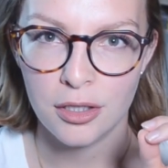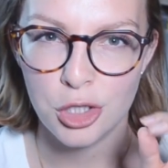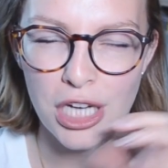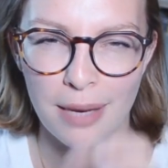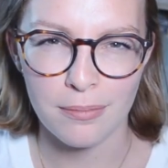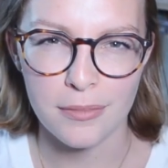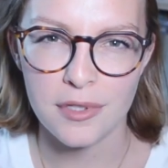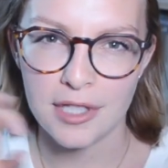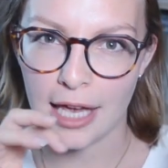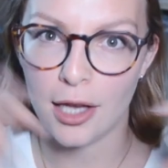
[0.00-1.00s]

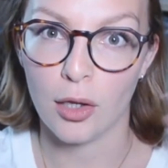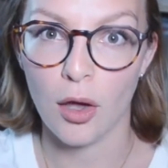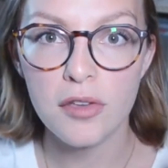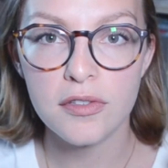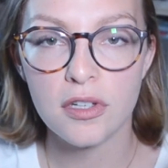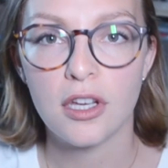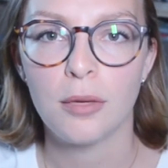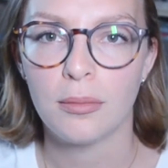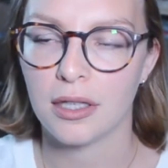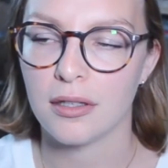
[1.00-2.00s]
gems get lost
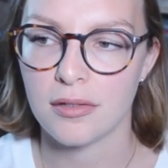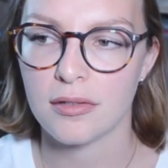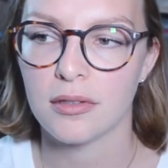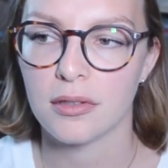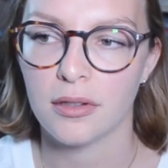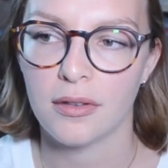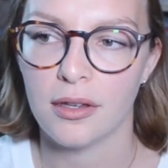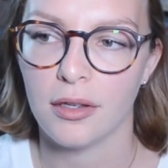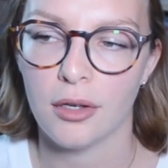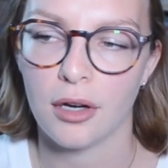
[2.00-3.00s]
because
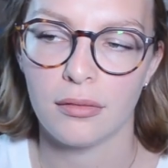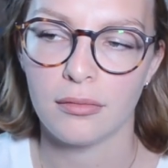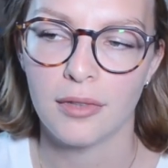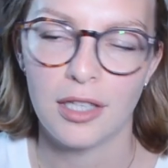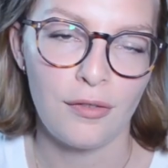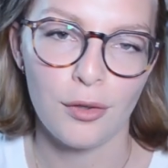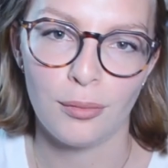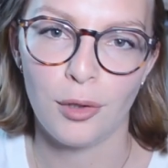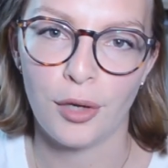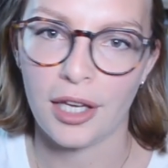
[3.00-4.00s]
that you don't, if you're
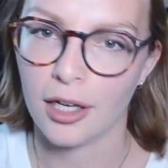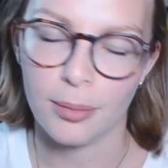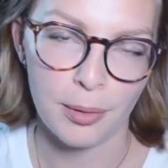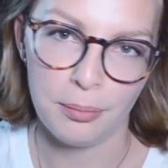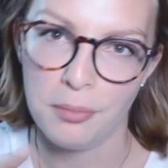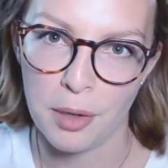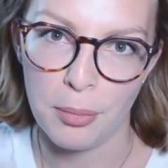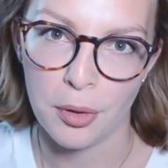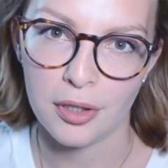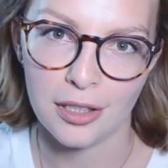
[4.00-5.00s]
looking up a
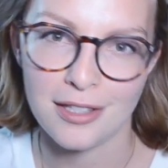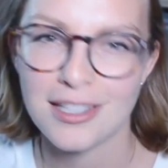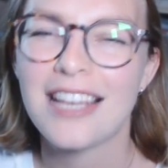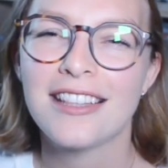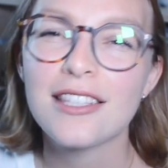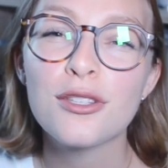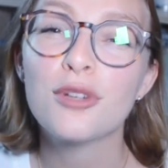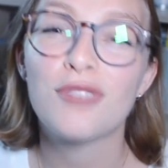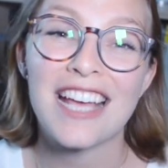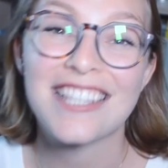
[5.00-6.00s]
book and it's, this is
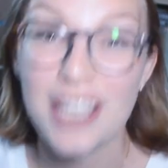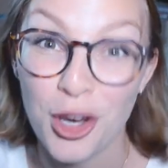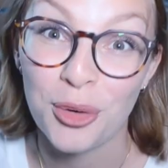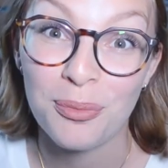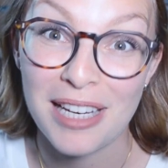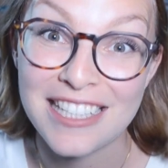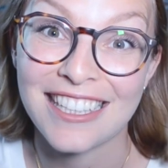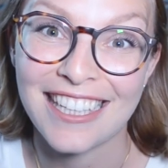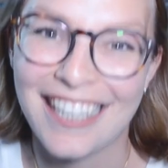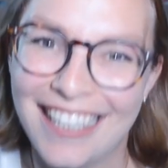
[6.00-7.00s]
all for SEO,
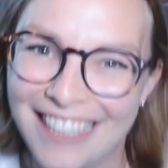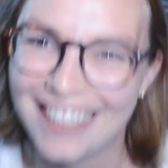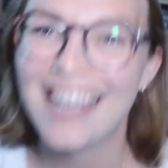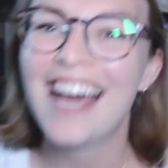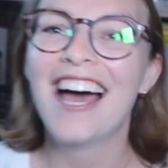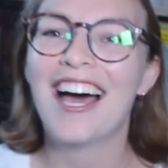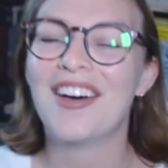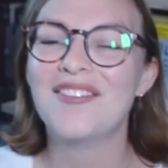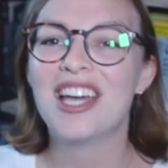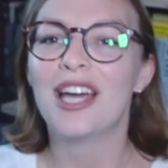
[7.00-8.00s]
basically.
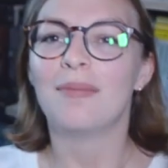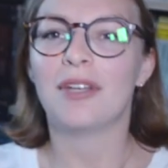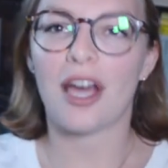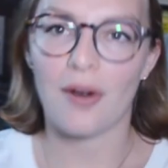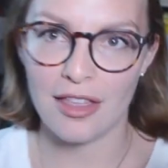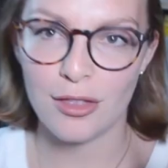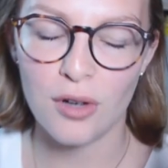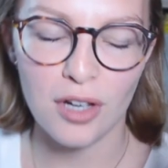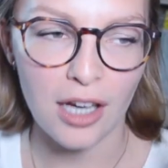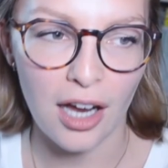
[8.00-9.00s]
but no, I
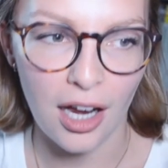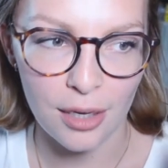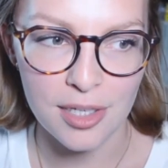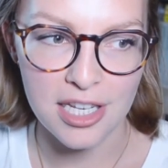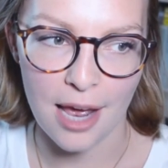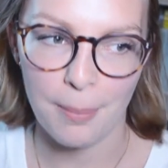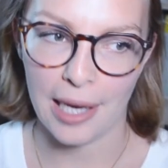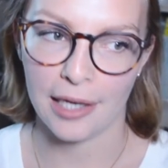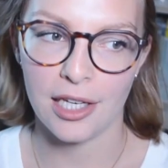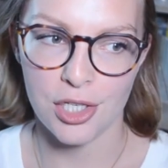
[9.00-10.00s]
thought I would get
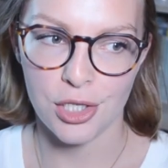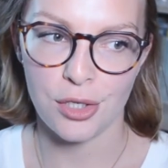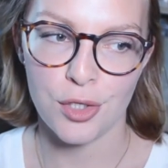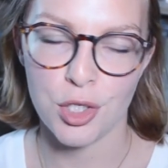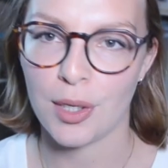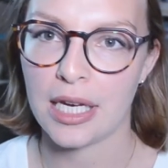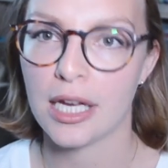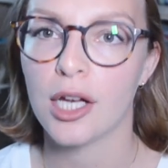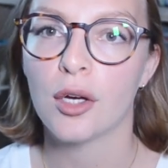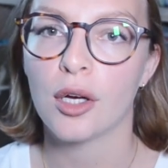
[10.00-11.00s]
back into
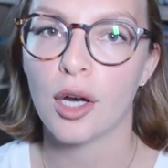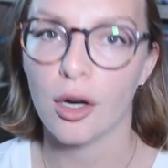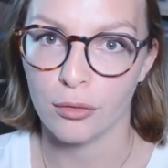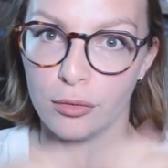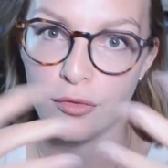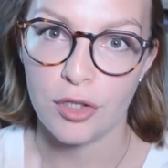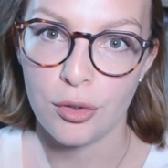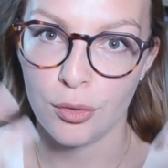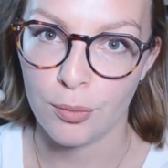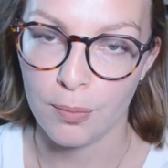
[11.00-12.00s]
doing a
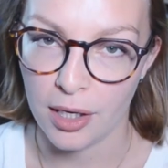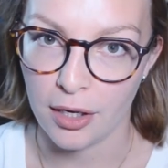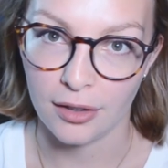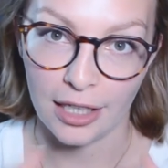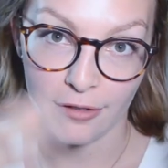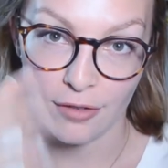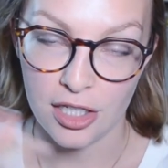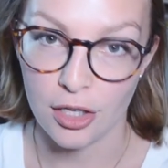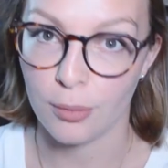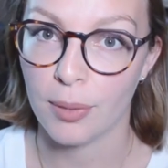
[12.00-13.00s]
review per, like a
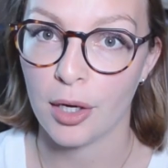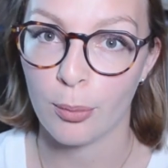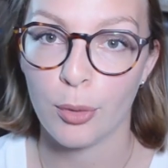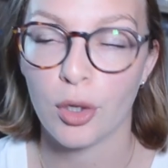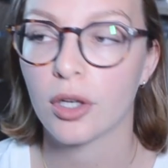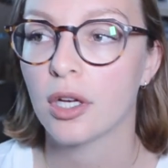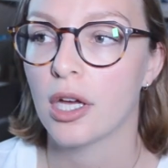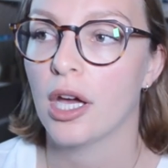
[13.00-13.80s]
video per book.